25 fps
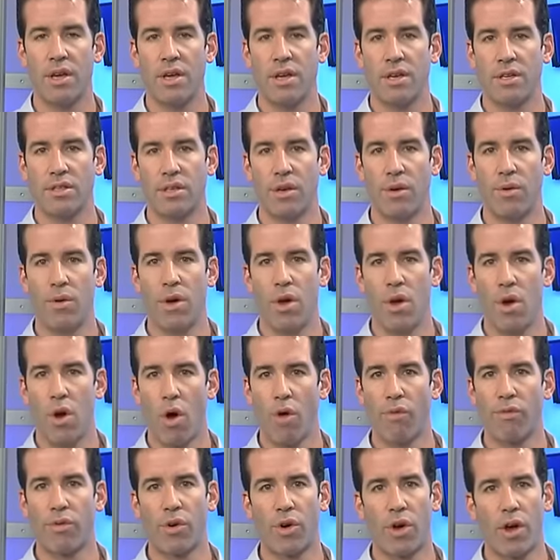So
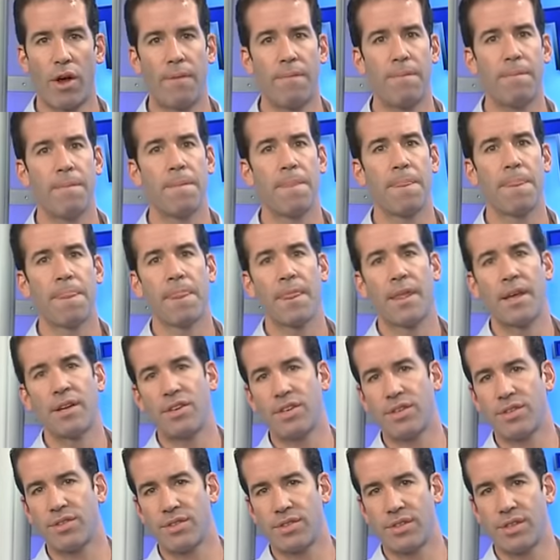overall,
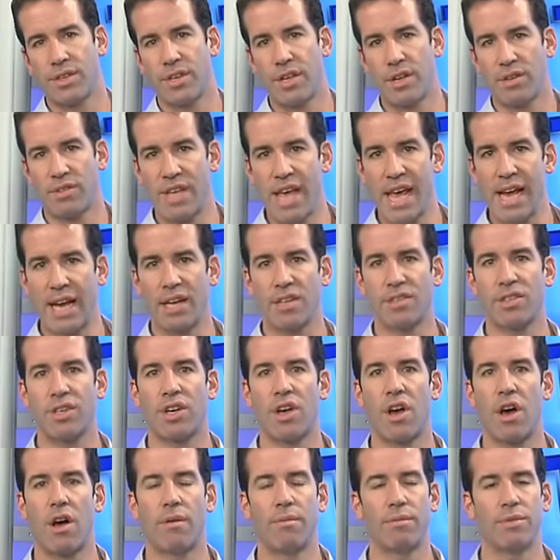just, you know, take it as it
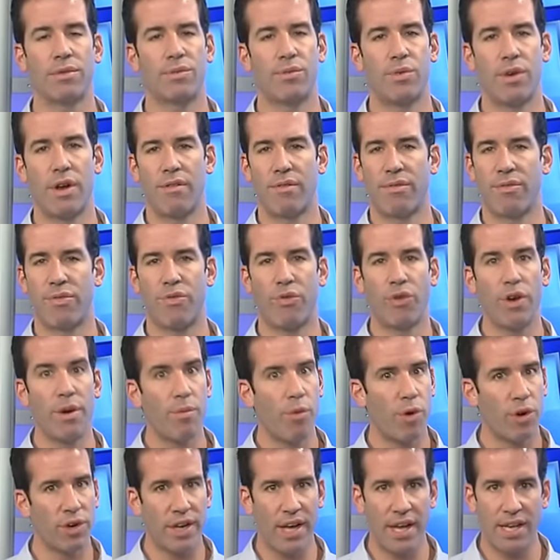comes. We have three
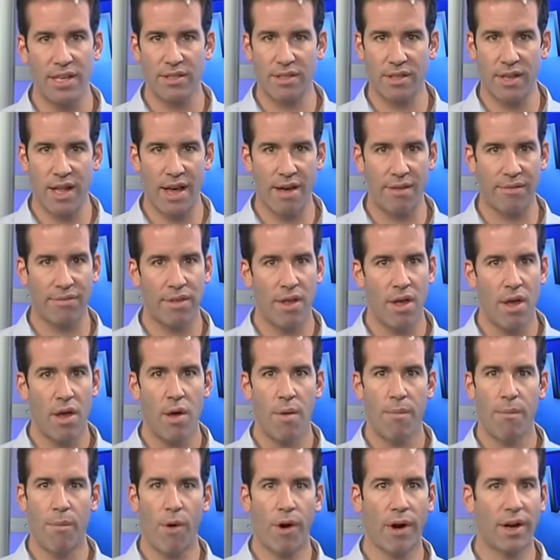more days left.
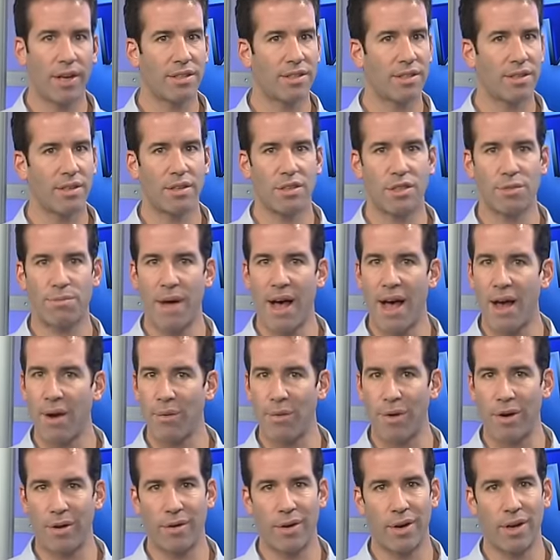Market's in a spot
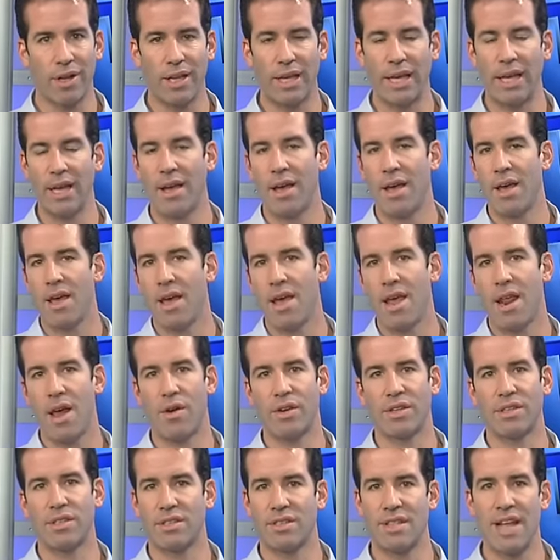where really, you know,
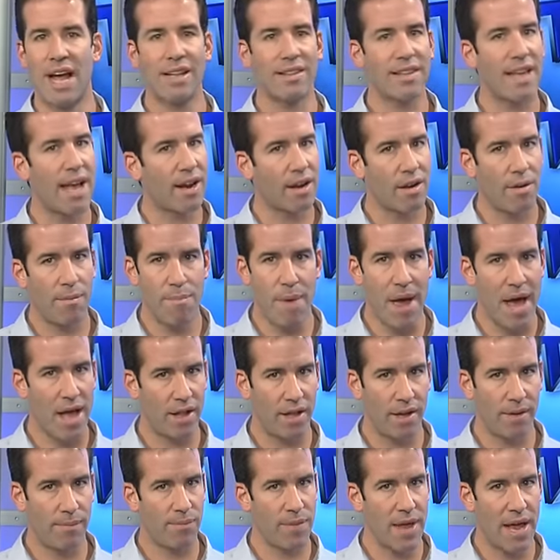it's not that
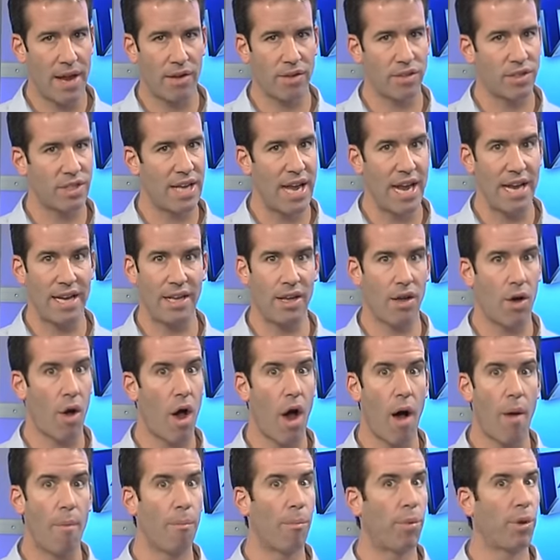compelling. I don't see any
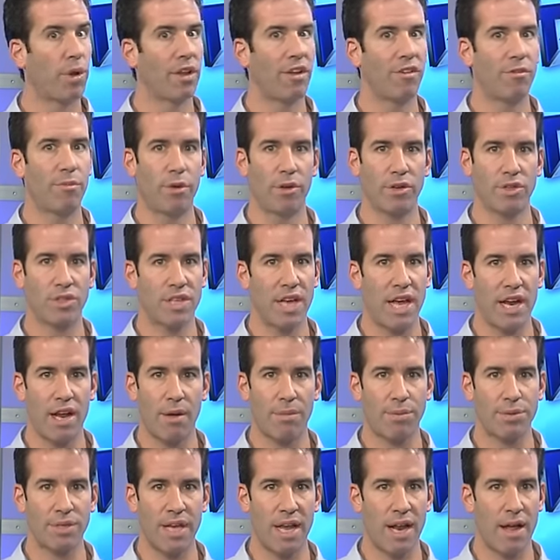unbelievable
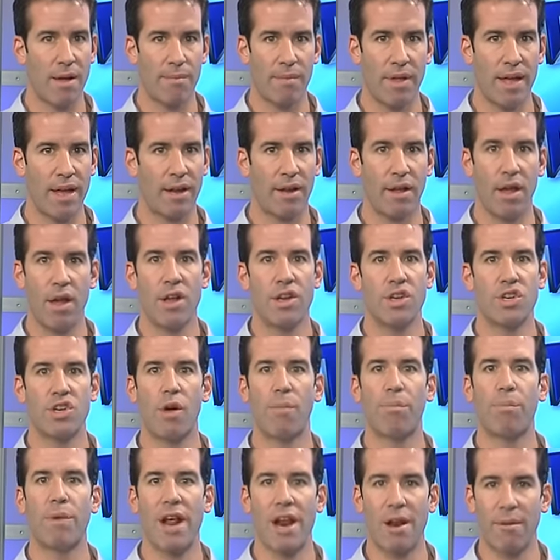setups that I'm like
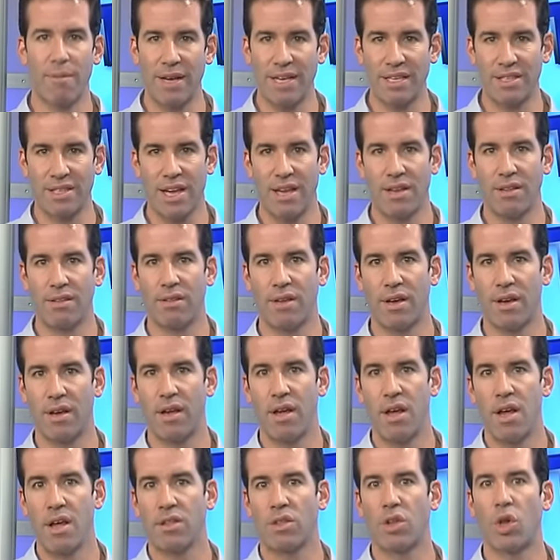jumping out of my skin to,
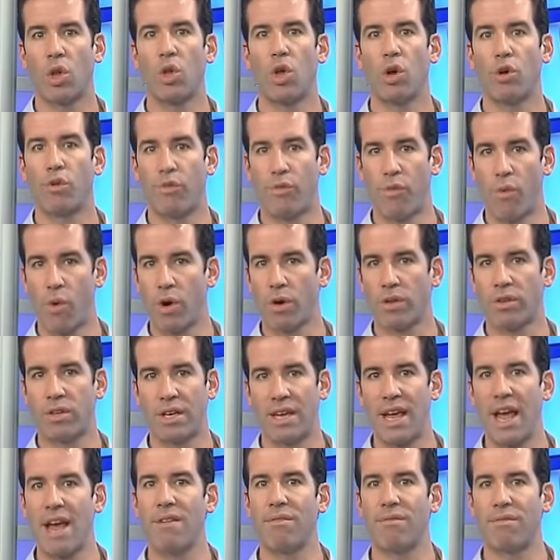to look for, to
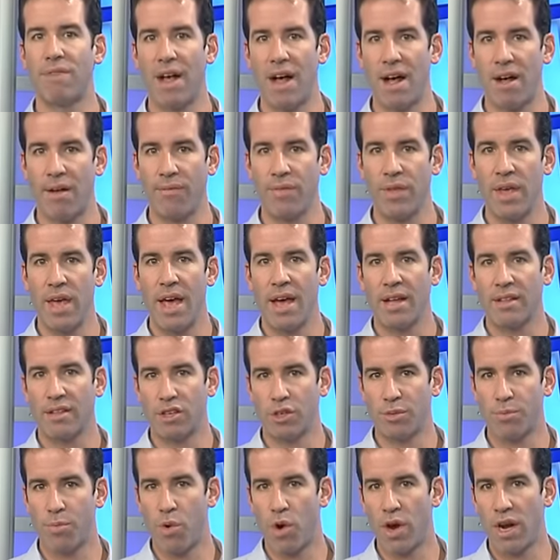get involved. At
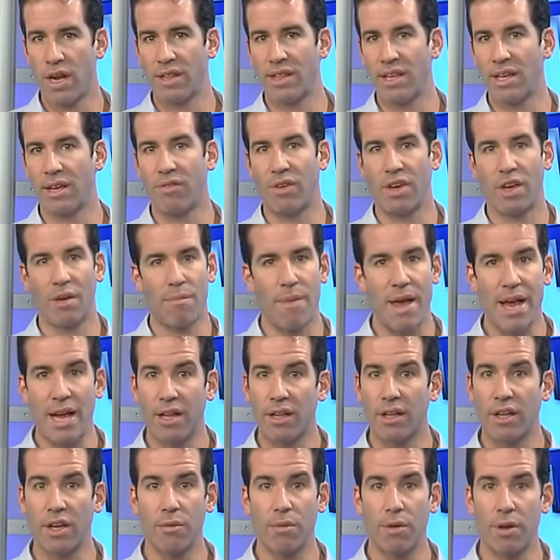this point, I think if you can make
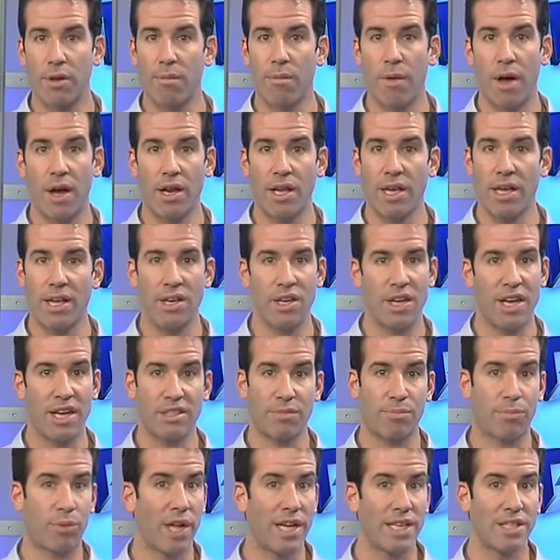a little bit of money and you
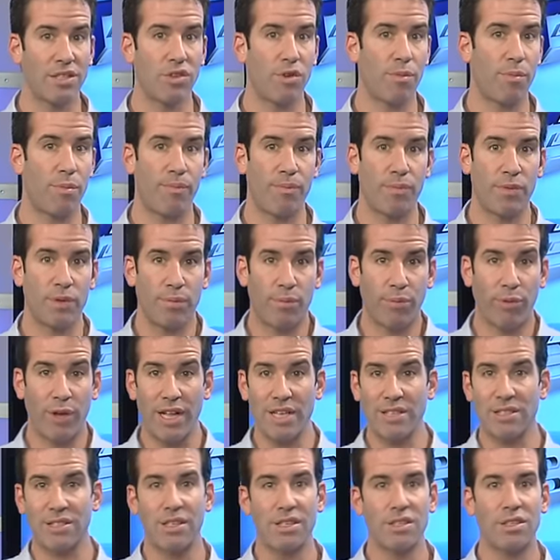get pleasantly,
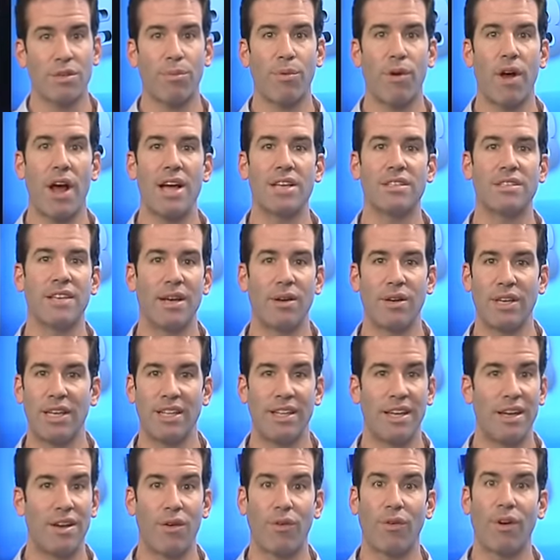pleasantly surprised like you
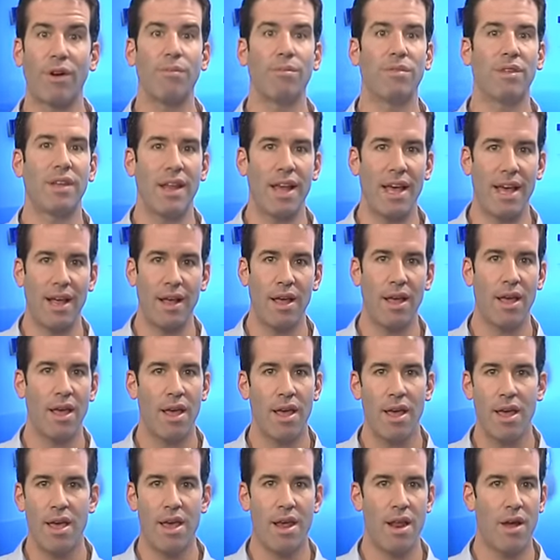did in RIM today,
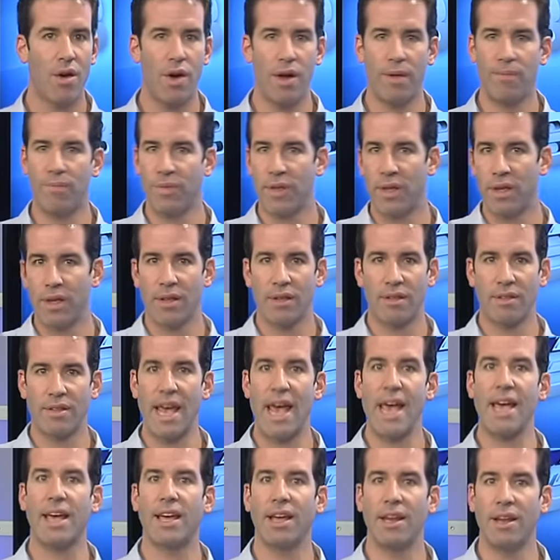you know what,
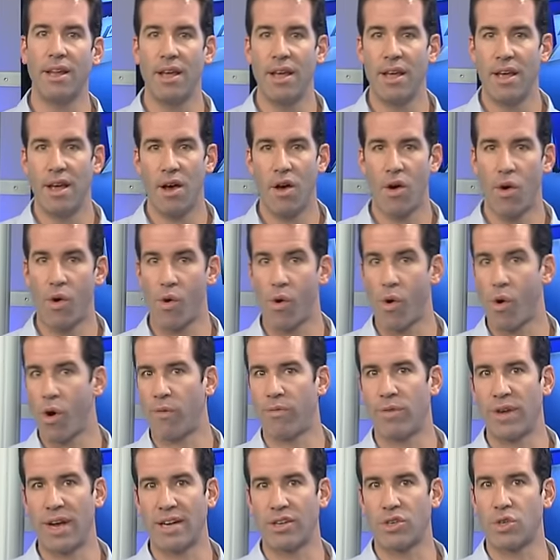take it. Or, or,
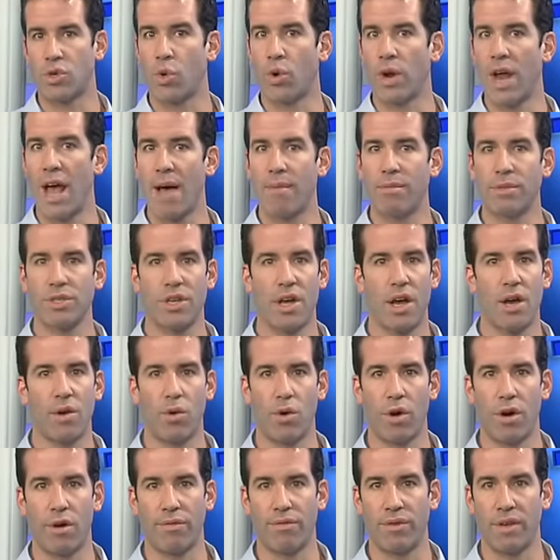if you got short Amazon,
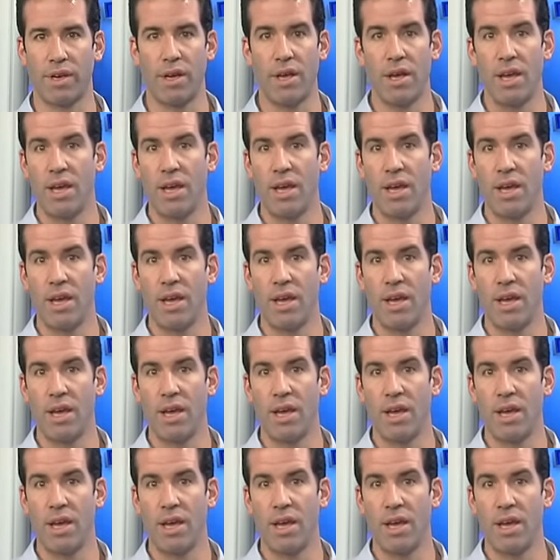or if you